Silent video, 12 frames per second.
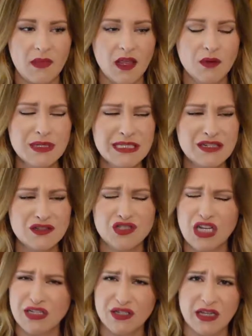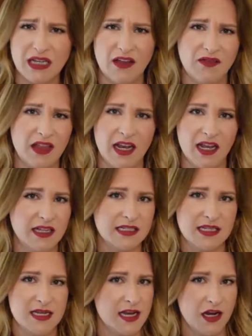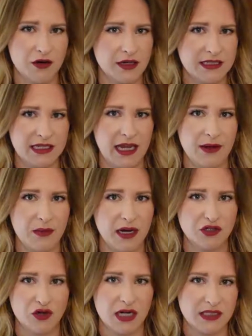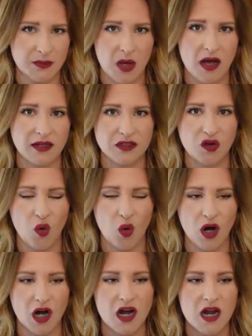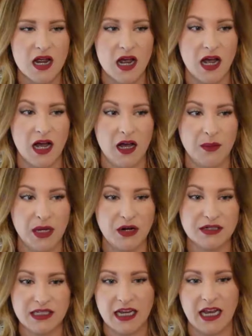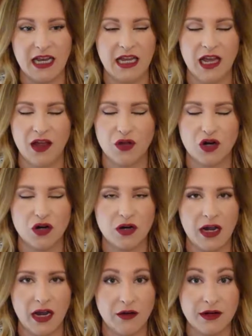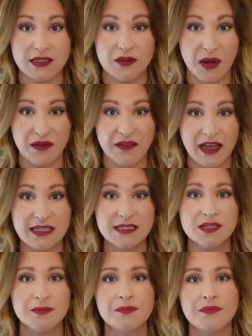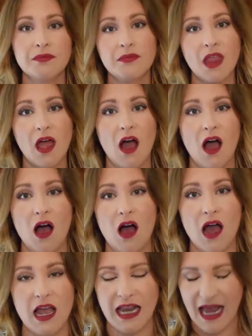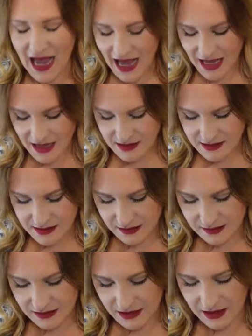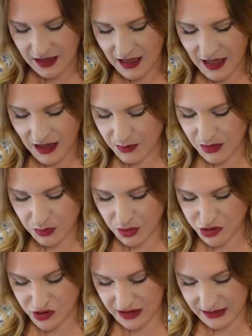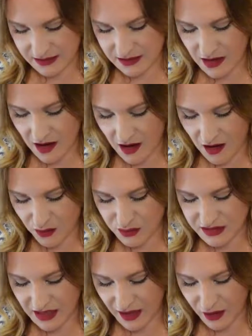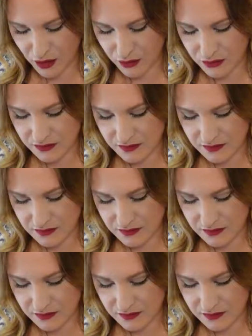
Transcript: it was still gentle enough that it didn't irritate my dry spots or irritate any other areas of my face. It has, and I'm going to butcher this, diatomaceous,